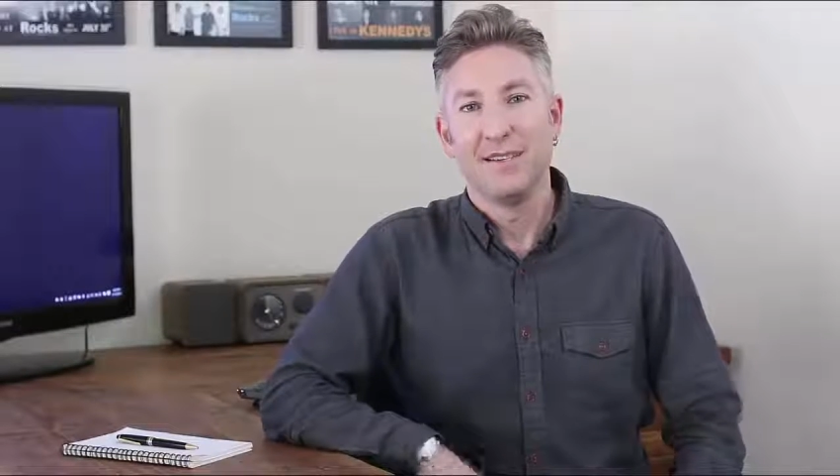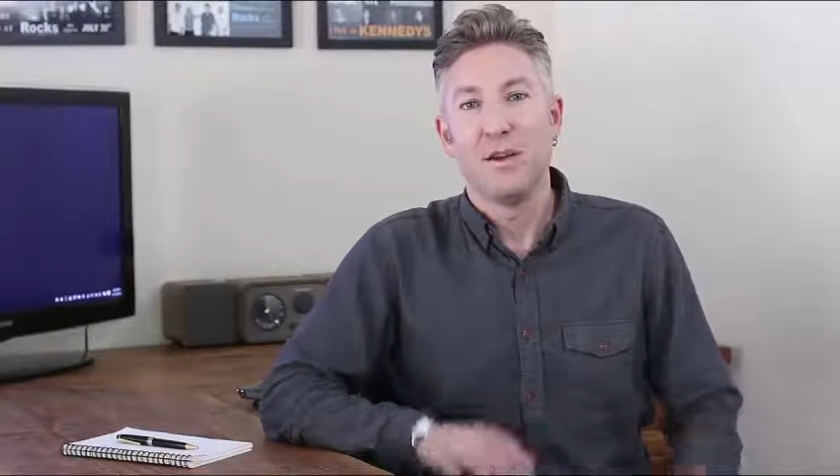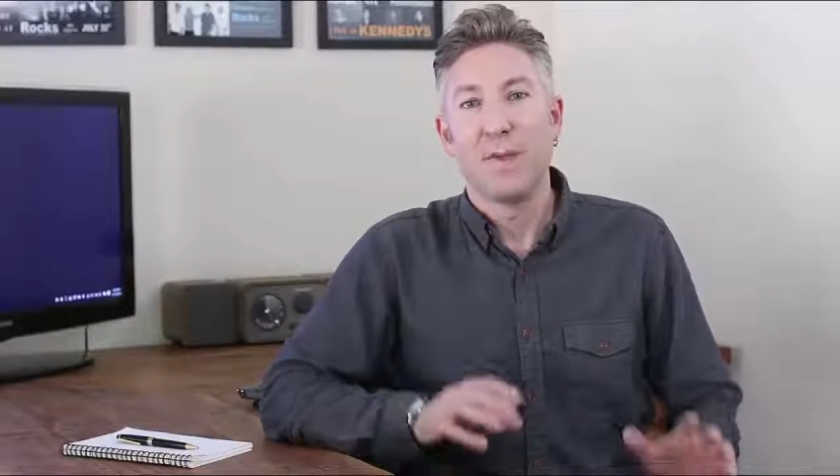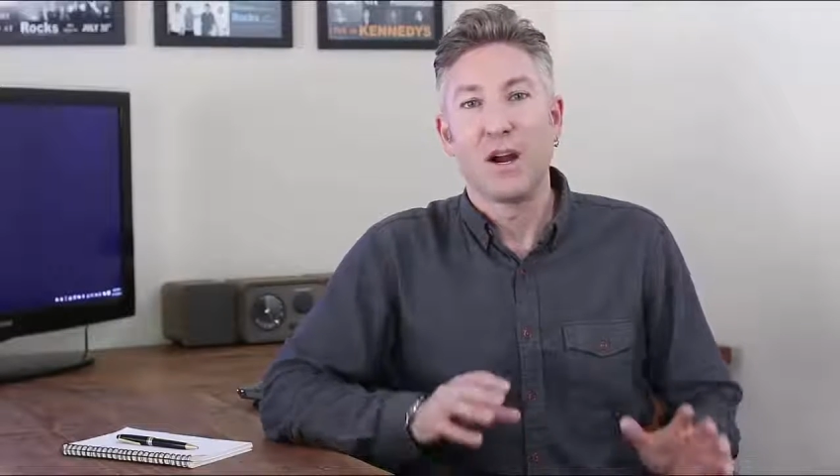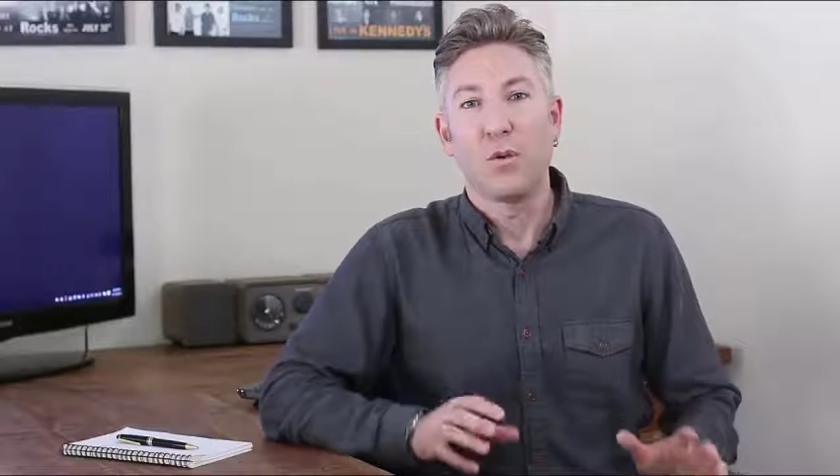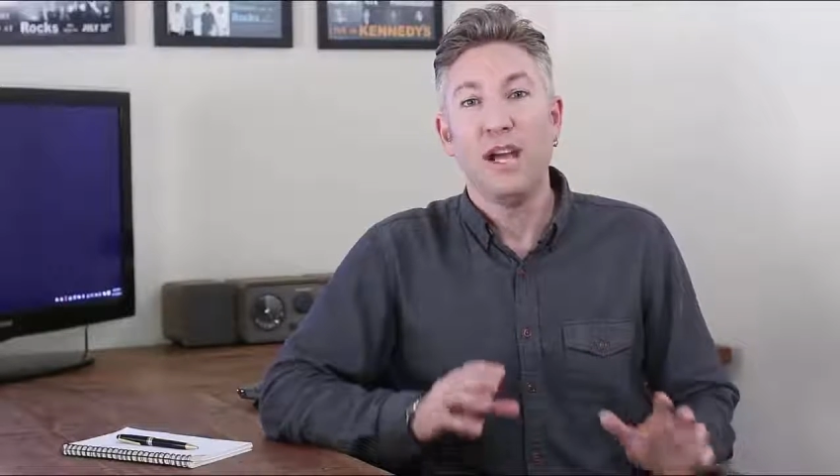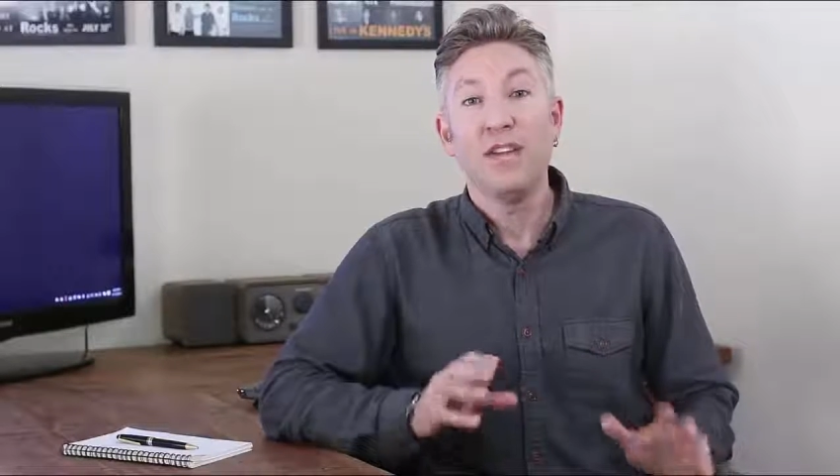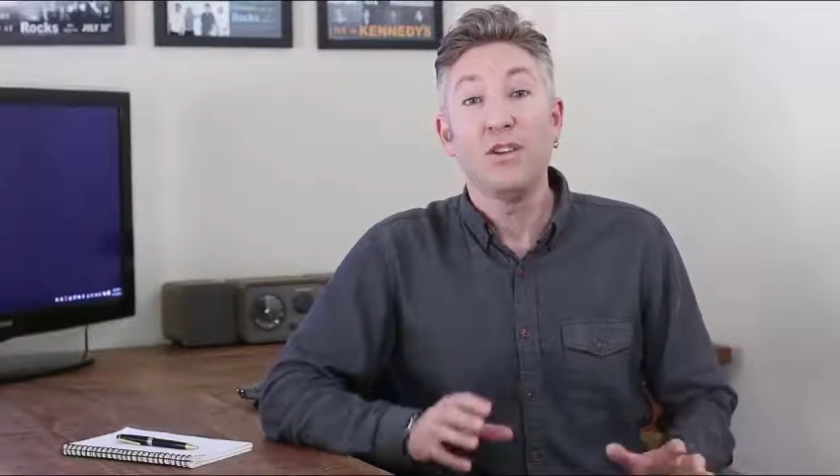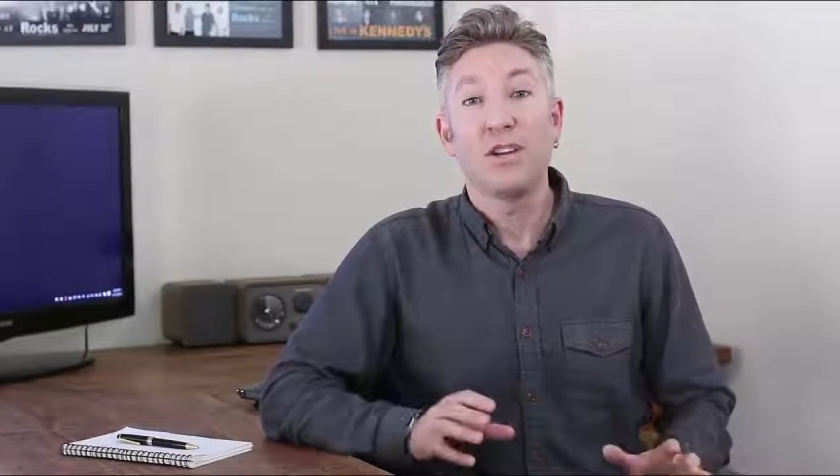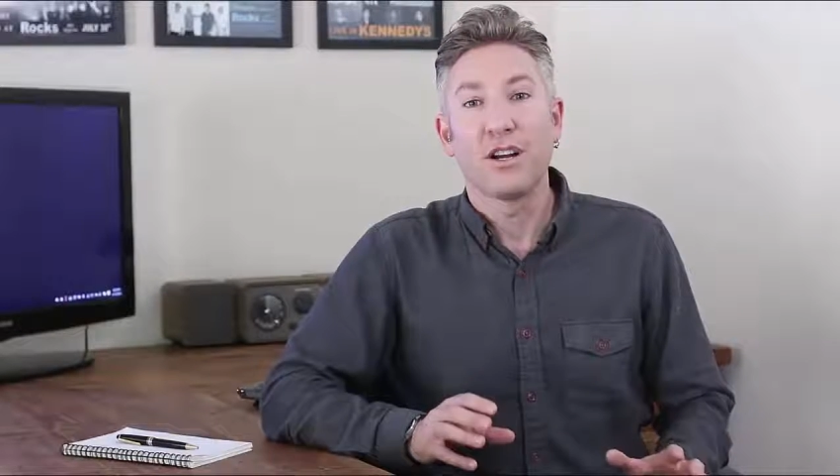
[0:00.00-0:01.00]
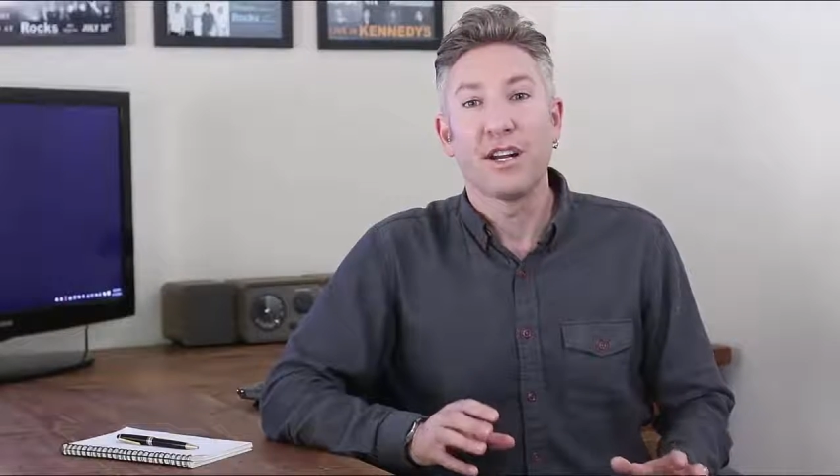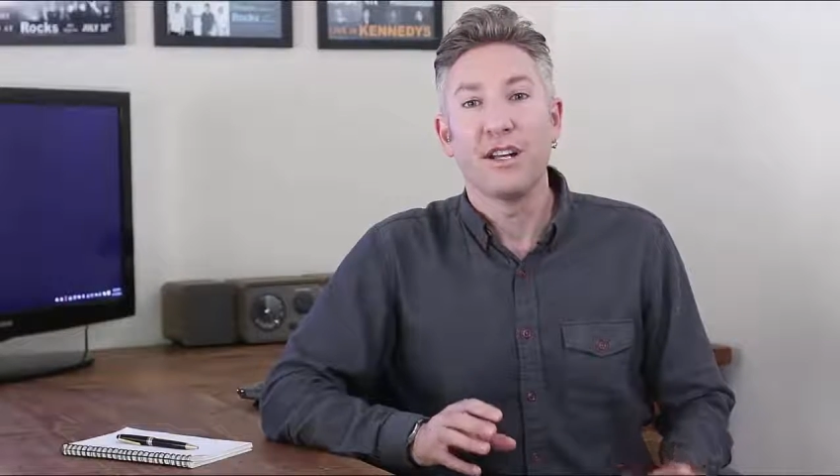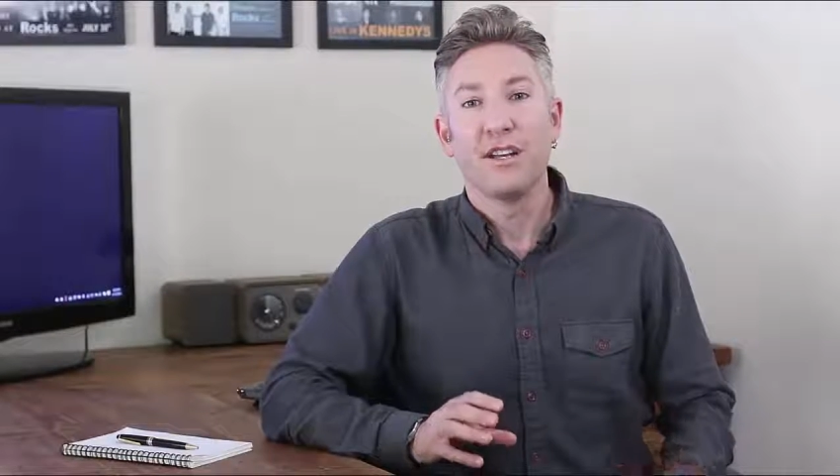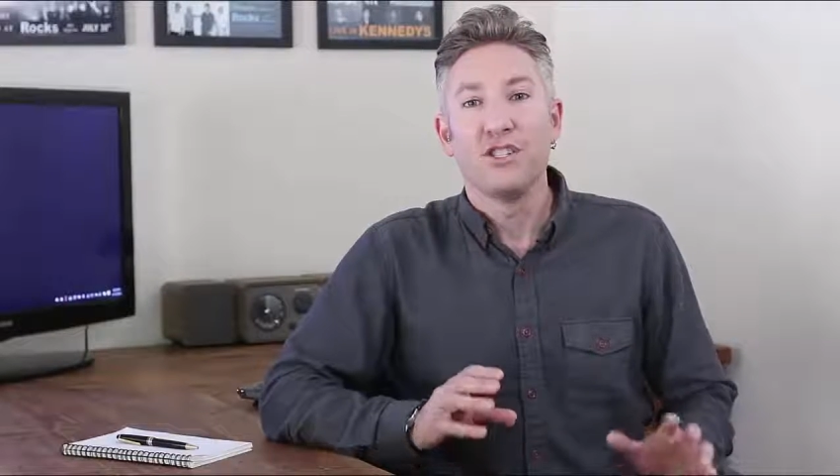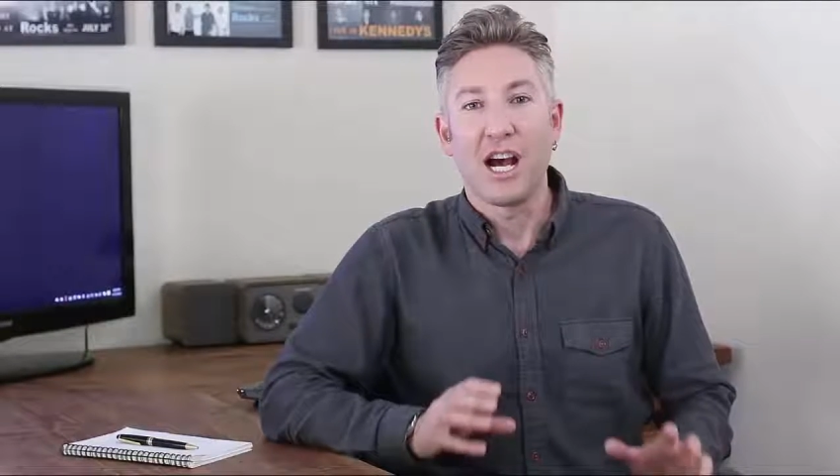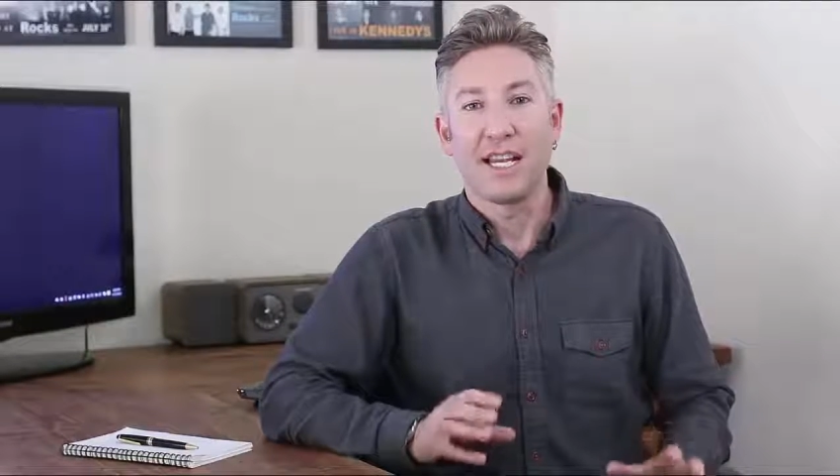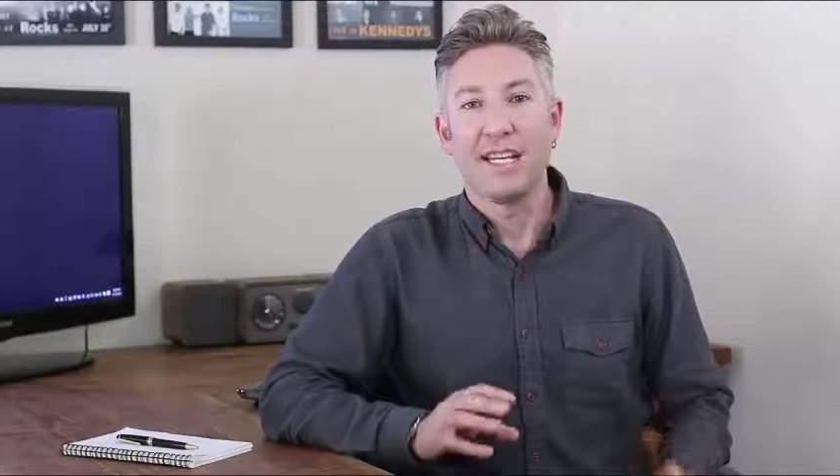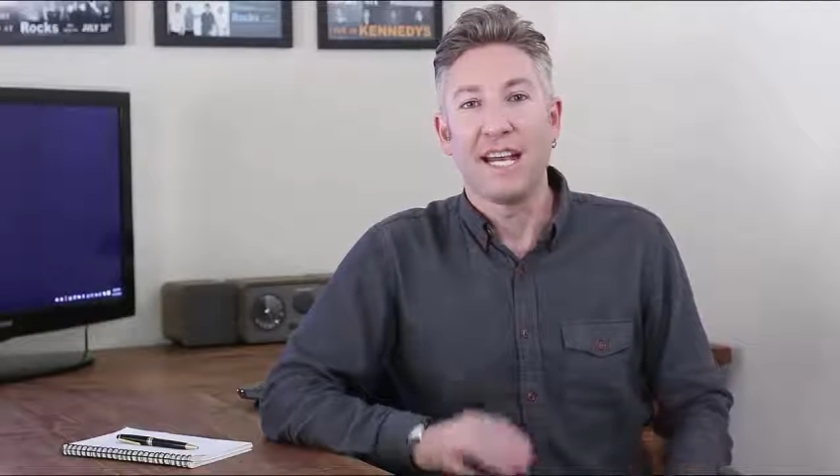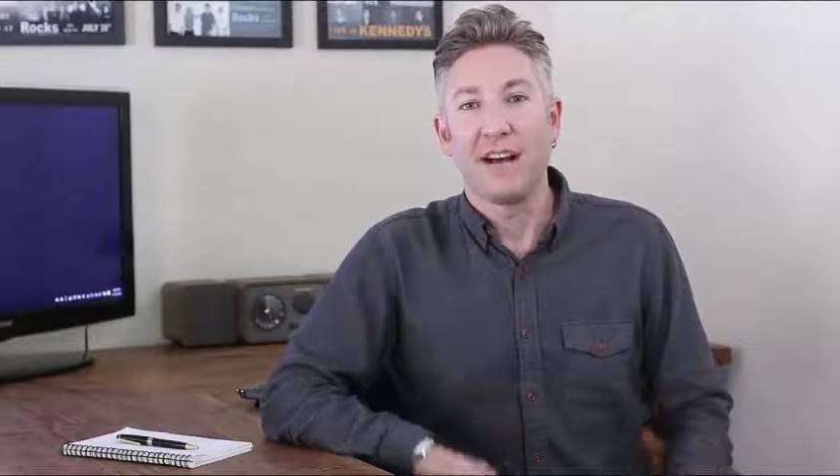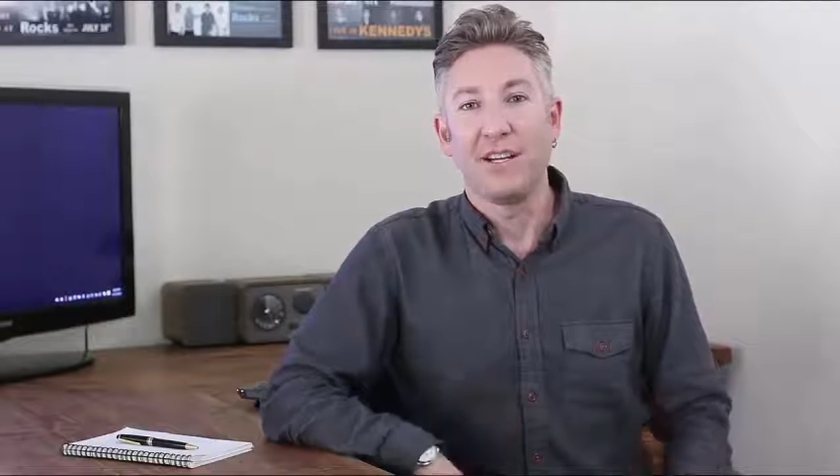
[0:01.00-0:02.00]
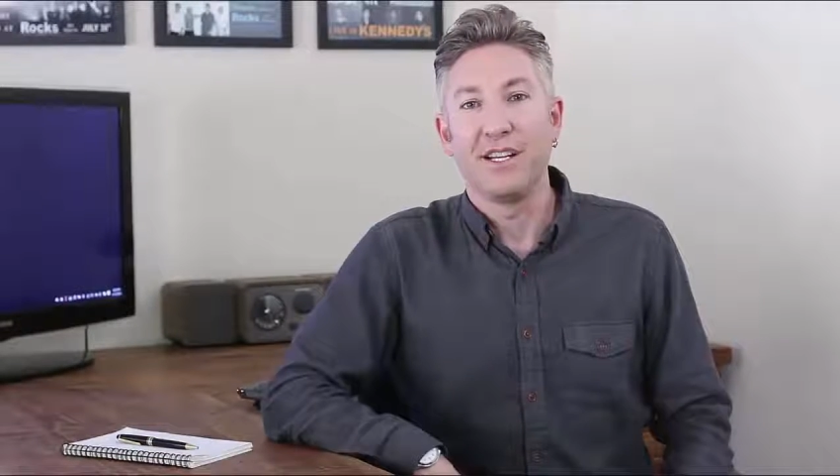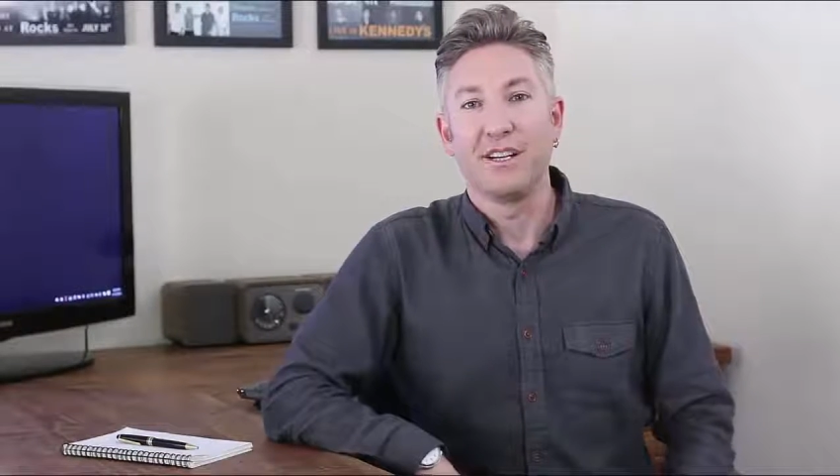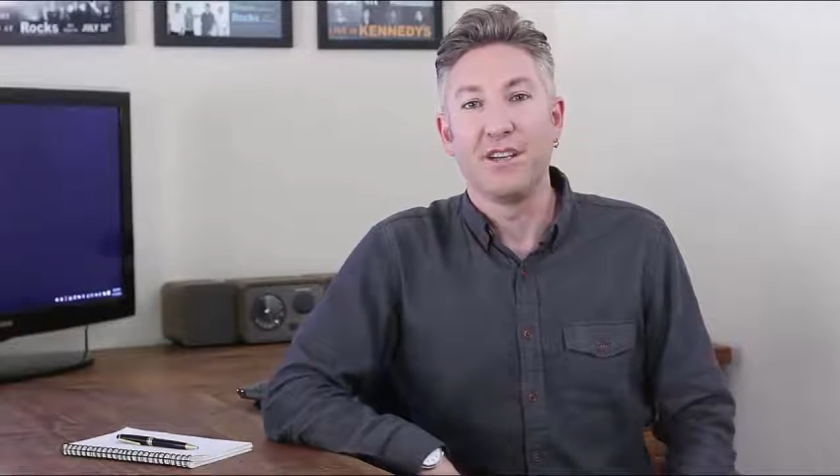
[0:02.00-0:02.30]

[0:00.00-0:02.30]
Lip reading: No matter what you learn, jot it down in your